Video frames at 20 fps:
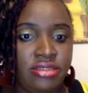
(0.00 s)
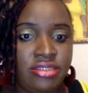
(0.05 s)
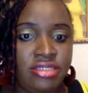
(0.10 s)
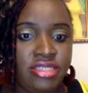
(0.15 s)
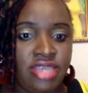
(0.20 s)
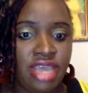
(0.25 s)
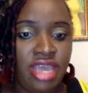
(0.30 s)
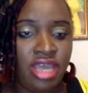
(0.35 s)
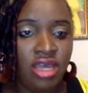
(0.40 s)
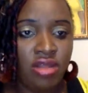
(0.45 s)

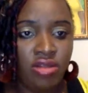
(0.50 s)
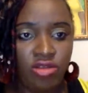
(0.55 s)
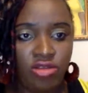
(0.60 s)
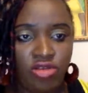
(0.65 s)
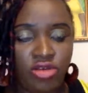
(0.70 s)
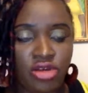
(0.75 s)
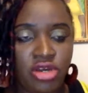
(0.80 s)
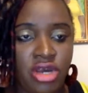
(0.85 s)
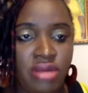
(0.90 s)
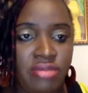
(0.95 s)
Say,
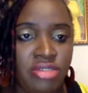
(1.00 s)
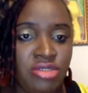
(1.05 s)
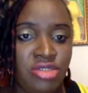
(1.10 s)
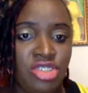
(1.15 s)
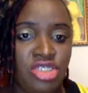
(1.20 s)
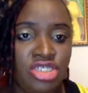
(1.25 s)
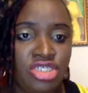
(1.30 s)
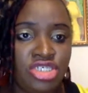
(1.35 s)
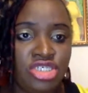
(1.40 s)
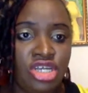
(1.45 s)
you come to
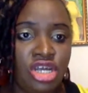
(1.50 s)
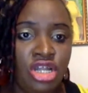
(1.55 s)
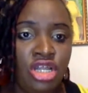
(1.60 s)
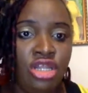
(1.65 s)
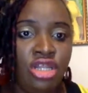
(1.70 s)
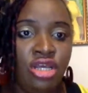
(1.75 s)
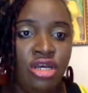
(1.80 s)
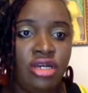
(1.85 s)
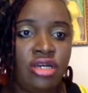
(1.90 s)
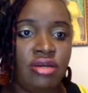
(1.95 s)
church,
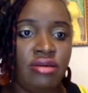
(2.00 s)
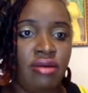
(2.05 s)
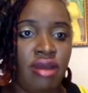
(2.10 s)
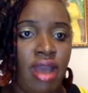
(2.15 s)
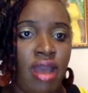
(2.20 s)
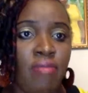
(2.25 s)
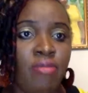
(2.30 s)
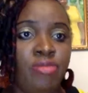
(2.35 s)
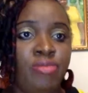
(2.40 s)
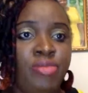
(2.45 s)
look,
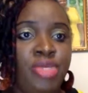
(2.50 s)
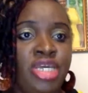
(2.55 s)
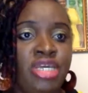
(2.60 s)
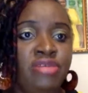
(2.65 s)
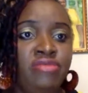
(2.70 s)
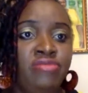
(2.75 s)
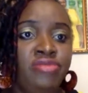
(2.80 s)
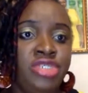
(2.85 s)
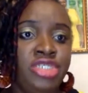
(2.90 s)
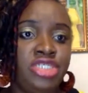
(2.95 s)
I'm
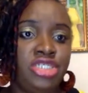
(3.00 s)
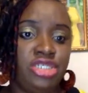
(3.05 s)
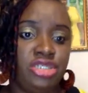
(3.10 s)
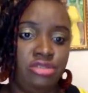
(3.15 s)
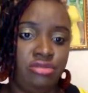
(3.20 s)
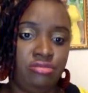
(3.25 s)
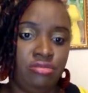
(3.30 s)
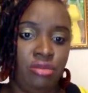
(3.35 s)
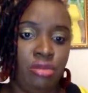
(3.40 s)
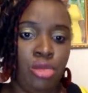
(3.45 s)
being
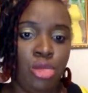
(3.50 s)
rich.